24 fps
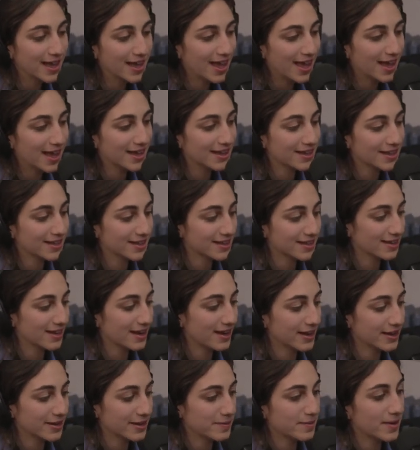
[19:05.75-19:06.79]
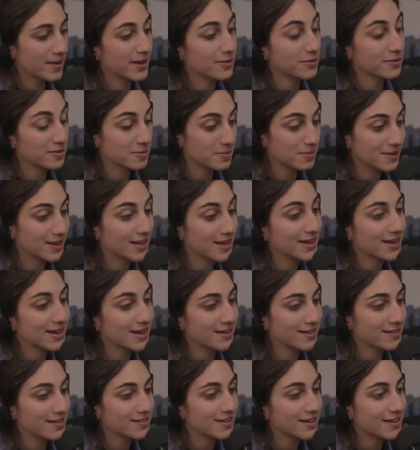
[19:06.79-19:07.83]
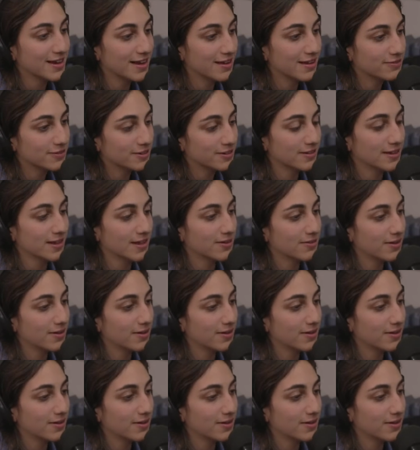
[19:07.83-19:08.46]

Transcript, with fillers: and um, I was playing, and he said after, like,